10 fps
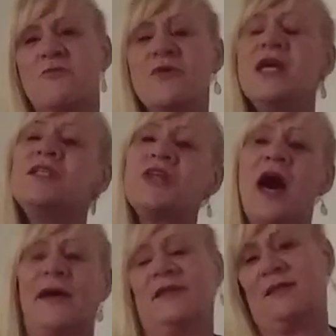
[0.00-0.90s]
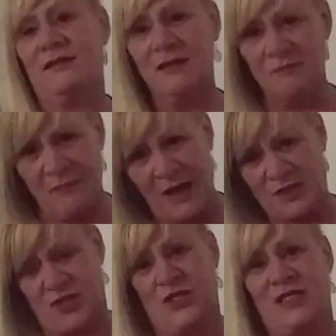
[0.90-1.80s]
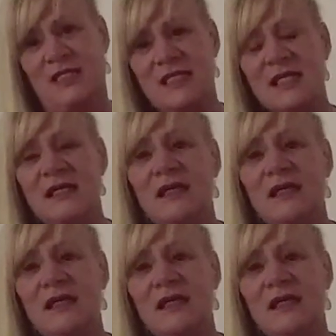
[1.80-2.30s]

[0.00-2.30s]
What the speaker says: reject mattress